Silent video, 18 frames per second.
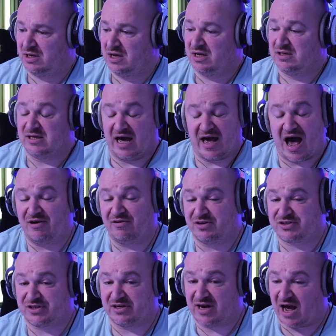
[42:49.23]
Yeah,
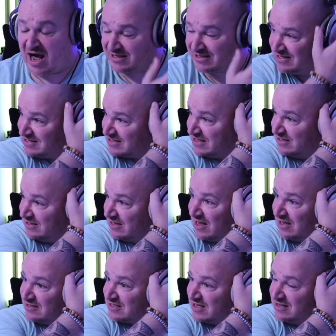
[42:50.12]
Aronson, I can see.
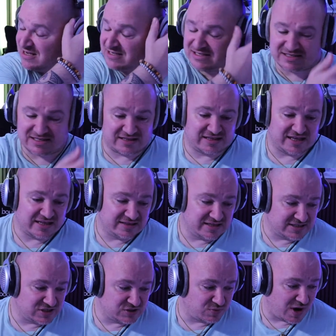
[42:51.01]
See, this is the thing.
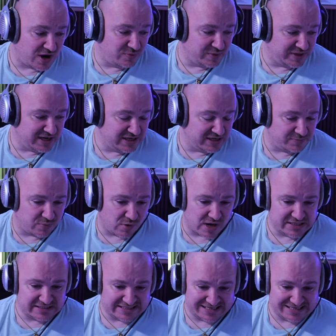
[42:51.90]
This is why we need a
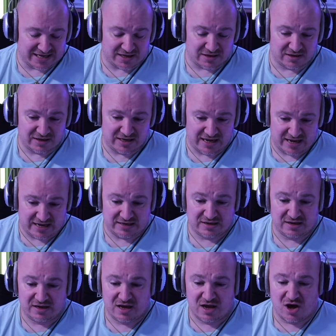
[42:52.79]
Buendia
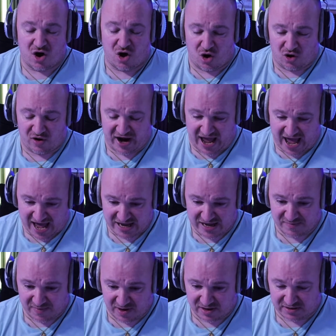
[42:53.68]
in, or a
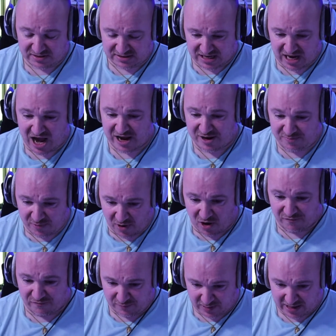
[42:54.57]
Hamer type
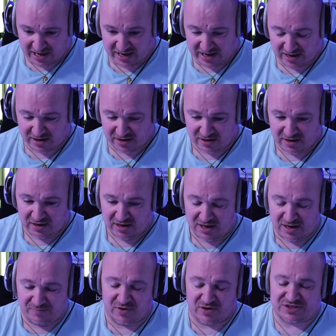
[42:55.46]
of player.
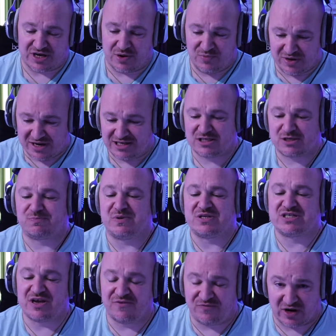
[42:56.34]
I'm not saying we need
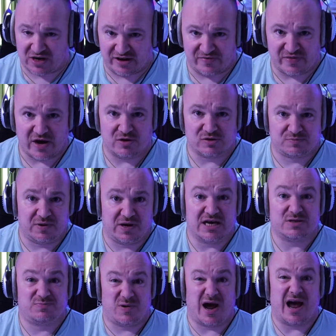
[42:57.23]
specifically those
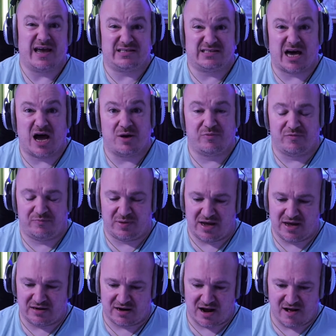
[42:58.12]
players, but a type of
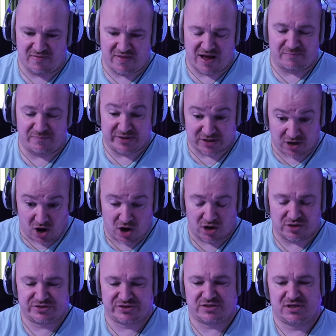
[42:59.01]
player like that,
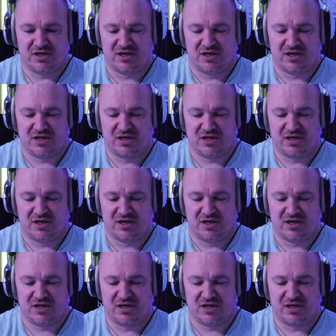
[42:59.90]
because